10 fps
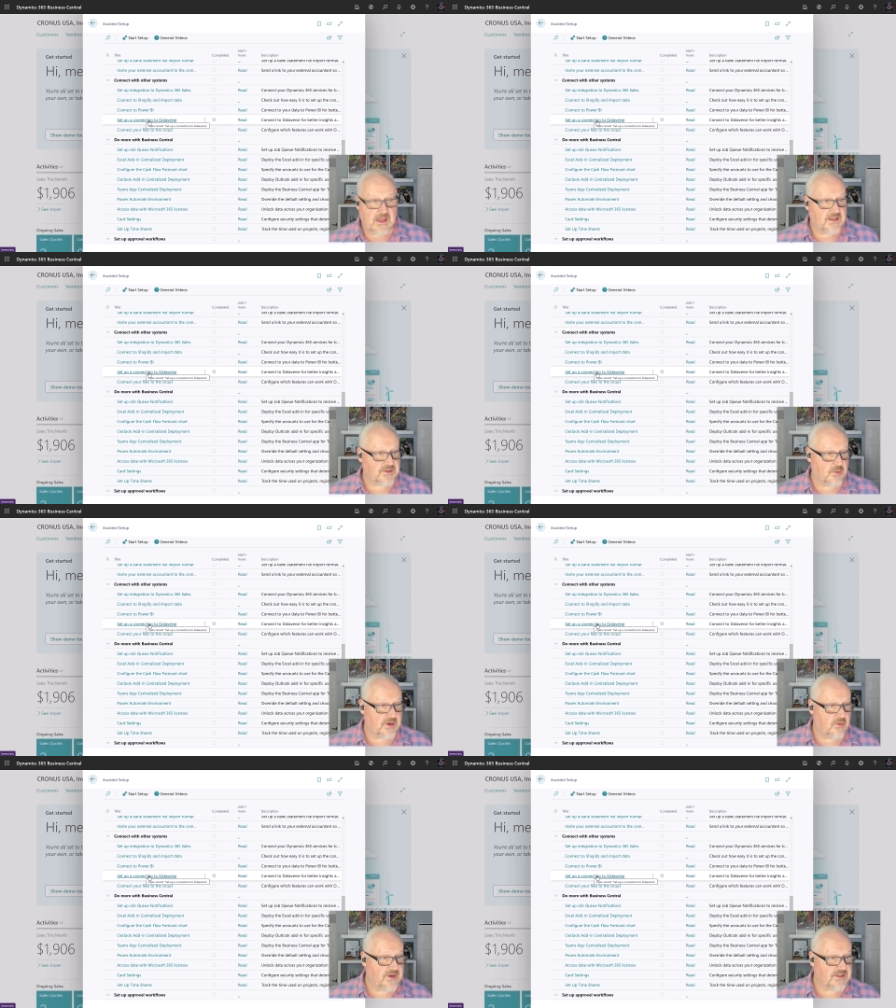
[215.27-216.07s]
So
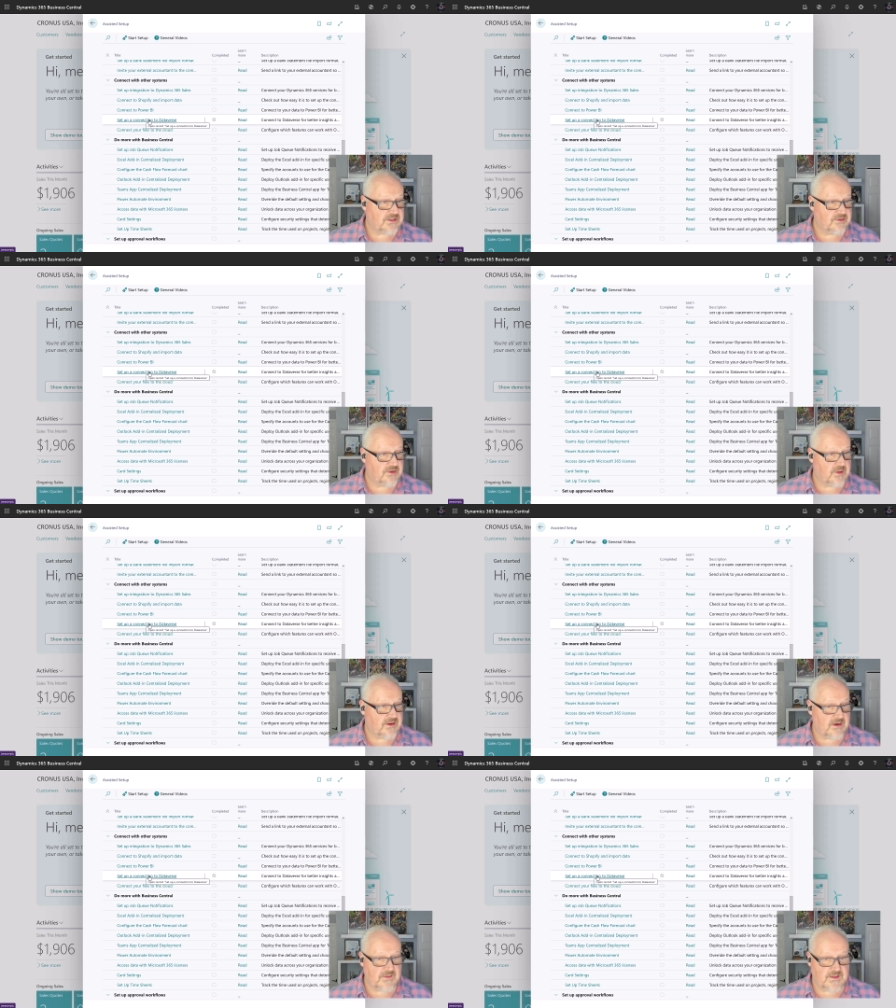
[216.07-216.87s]
we're going to
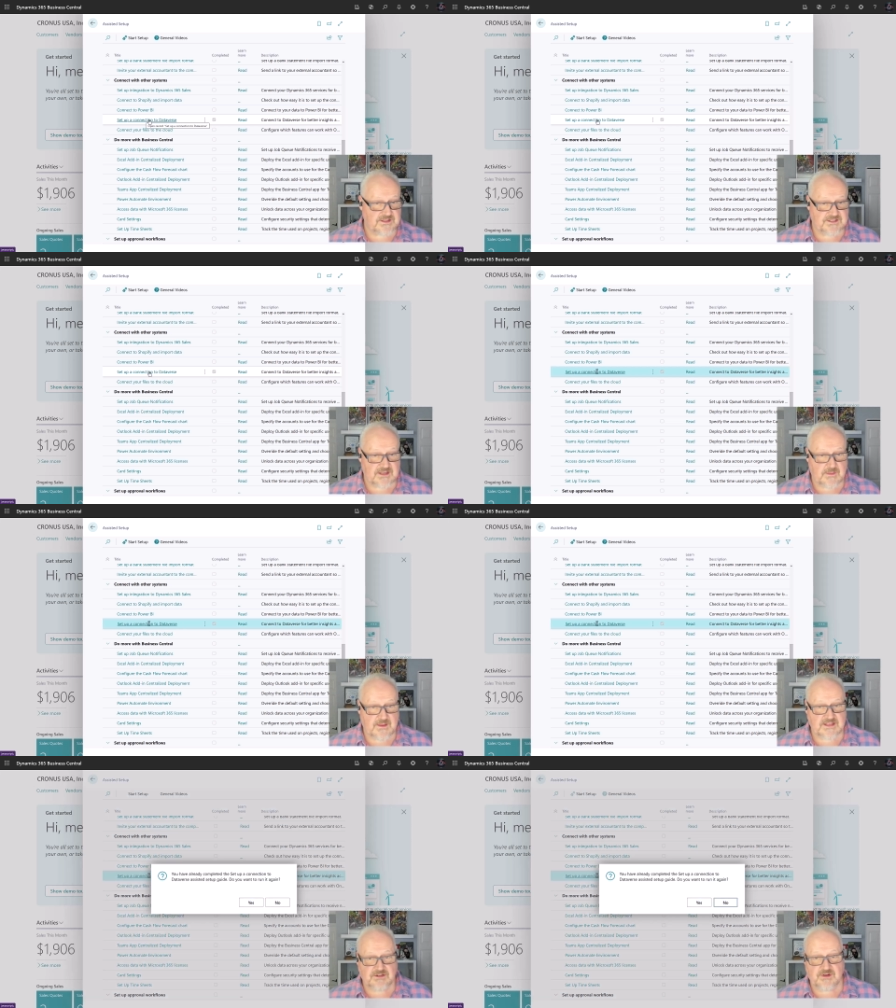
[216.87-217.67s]
click on this, and
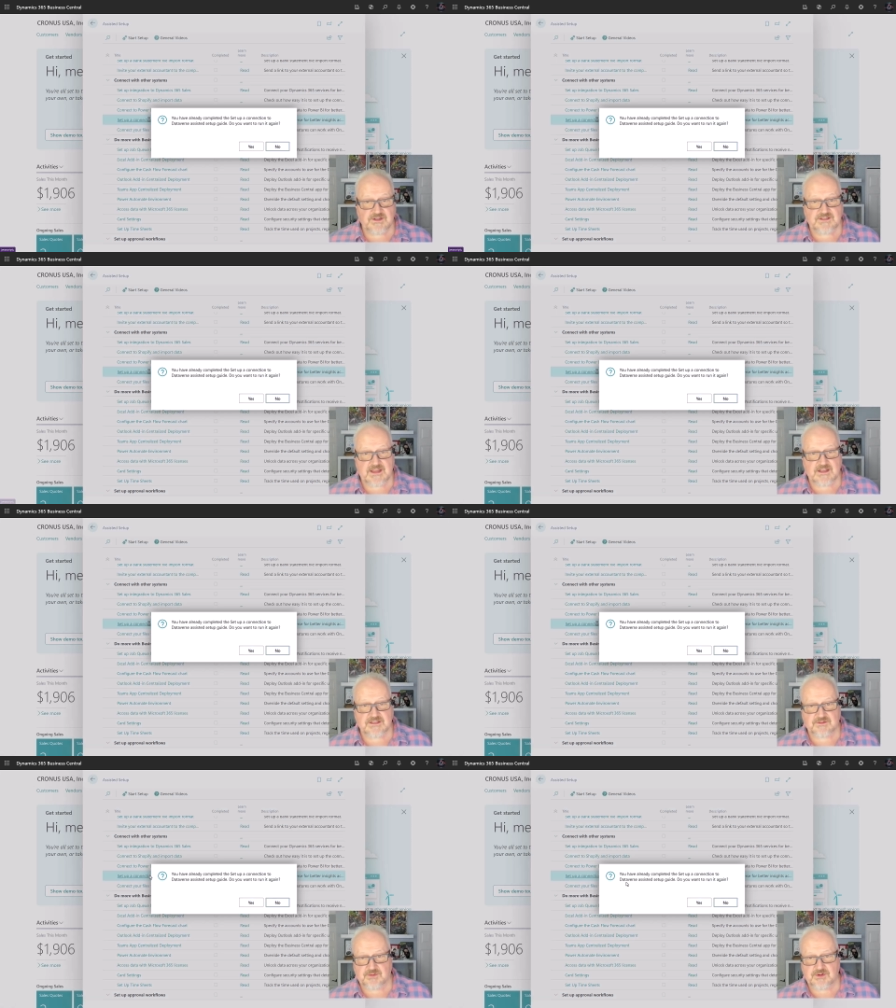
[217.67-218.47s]
that's going to take
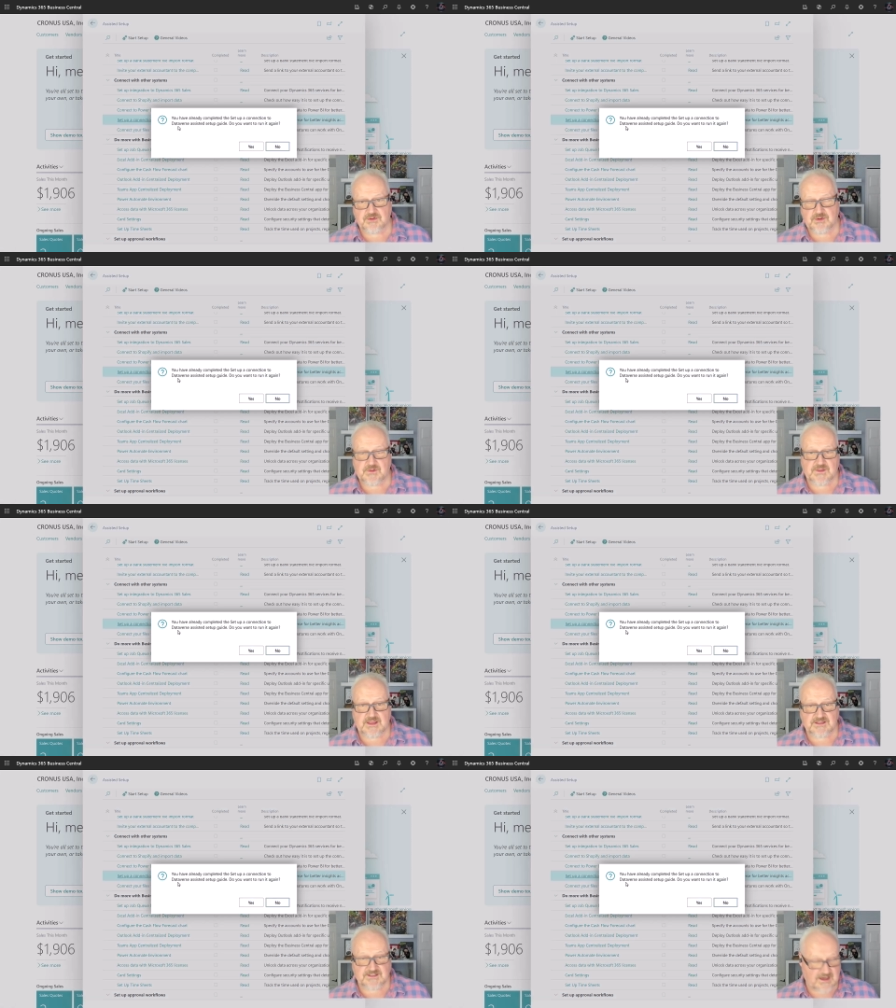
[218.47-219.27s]
us through
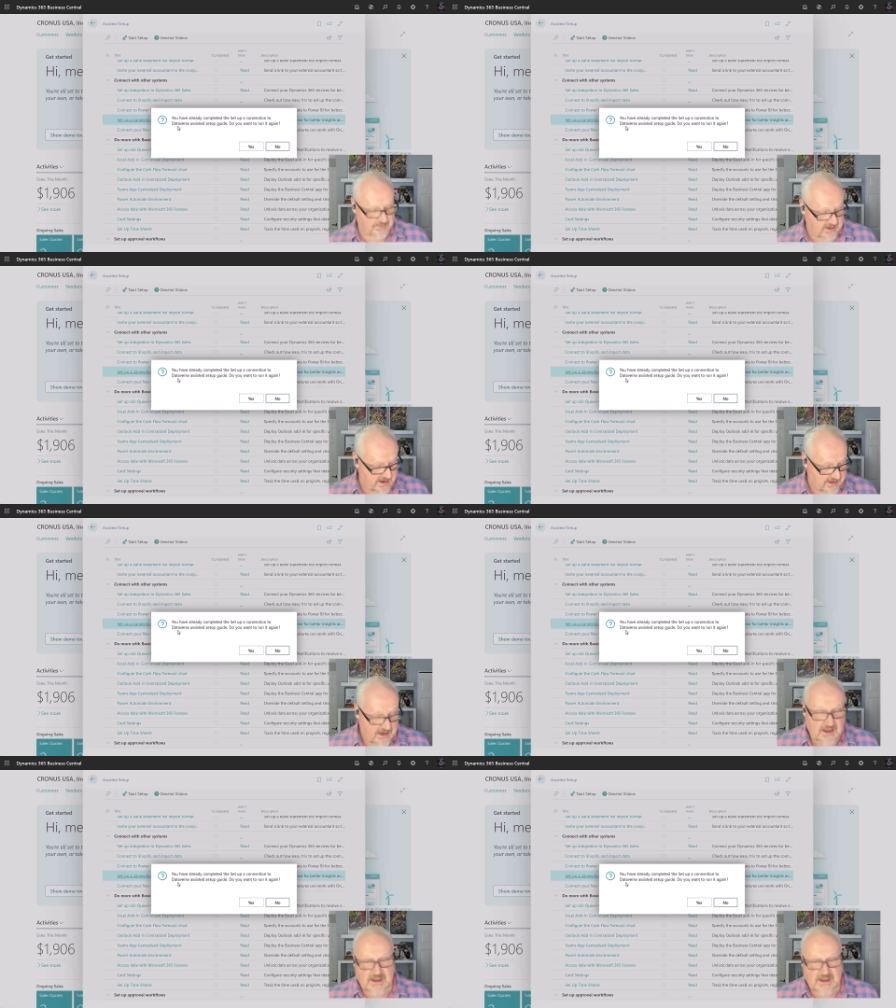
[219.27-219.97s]
the setup guide.